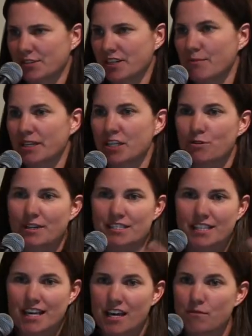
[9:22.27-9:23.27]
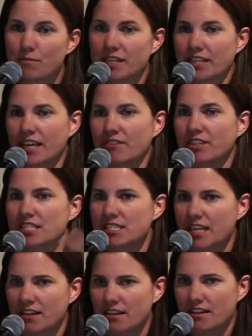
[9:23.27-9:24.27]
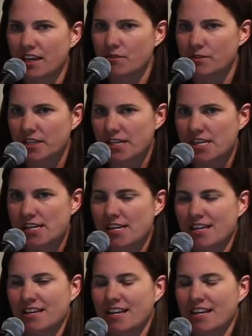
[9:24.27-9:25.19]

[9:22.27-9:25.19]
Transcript: So anybody who wants to come and kind of extend the networking,